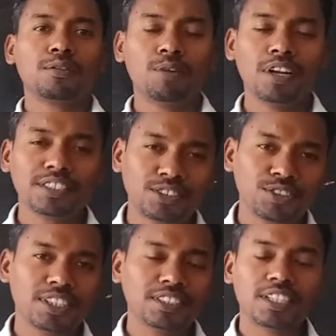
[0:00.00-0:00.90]
morning
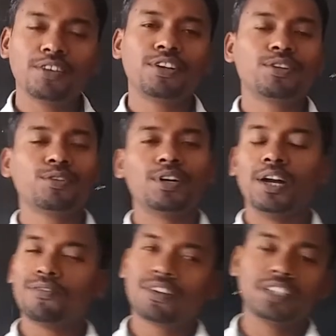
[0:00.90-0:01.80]
students, how are you? I
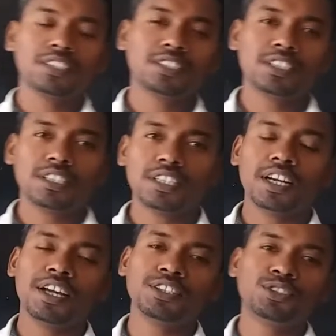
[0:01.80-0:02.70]
am Francis sir
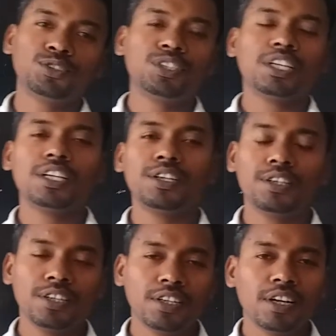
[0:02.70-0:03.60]
and today
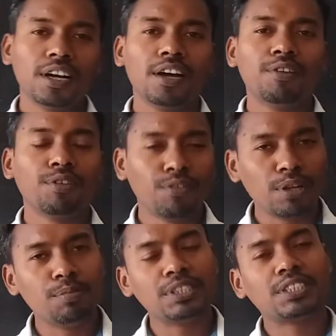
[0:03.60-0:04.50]
we
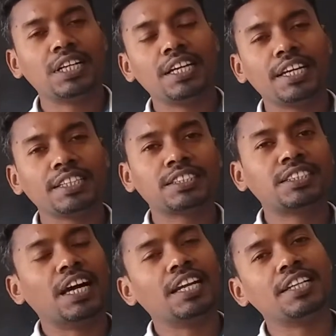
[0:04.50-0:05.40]
will be studying
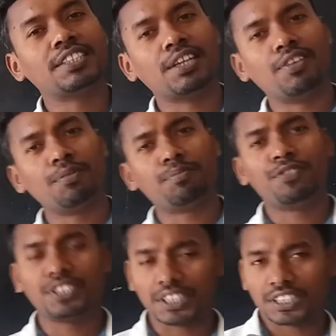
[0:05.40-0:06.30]
standard 7
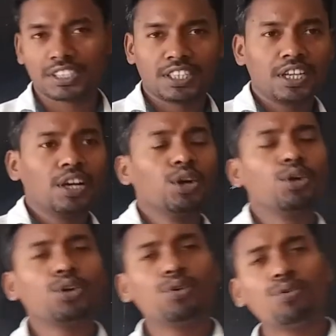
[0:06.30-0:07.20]
physics.
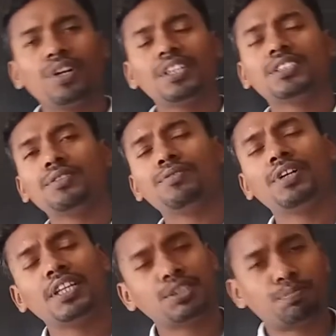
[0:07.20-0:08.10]
You know, it is a
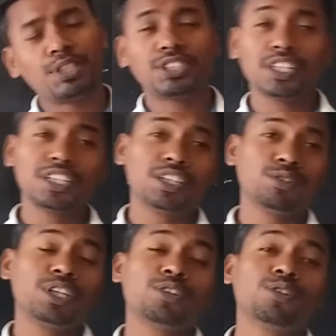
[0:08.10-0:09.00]
very special day
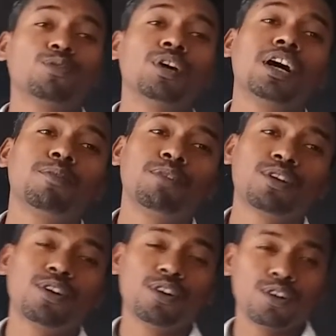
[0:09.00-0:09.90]
today, you know why?
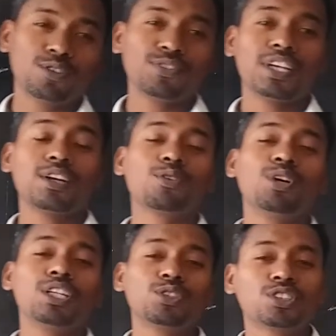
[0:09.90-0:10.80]
Because we are
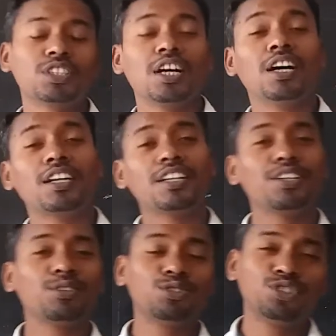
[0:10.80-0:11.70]
going to start a
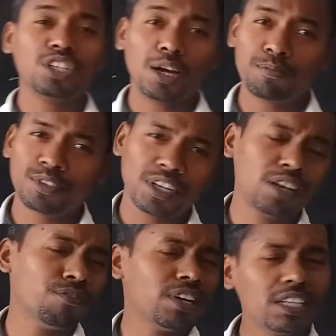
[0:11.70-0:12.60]
new chapter and a
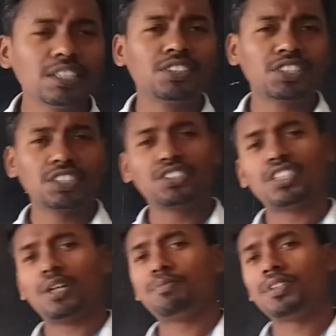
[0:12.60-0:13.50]
very interesting
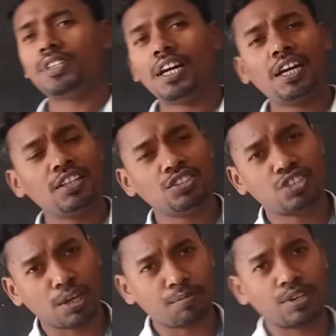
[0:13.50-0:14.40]
chapter, and the
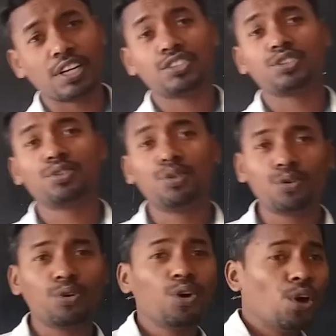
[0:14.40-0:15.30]
chapter, as you know,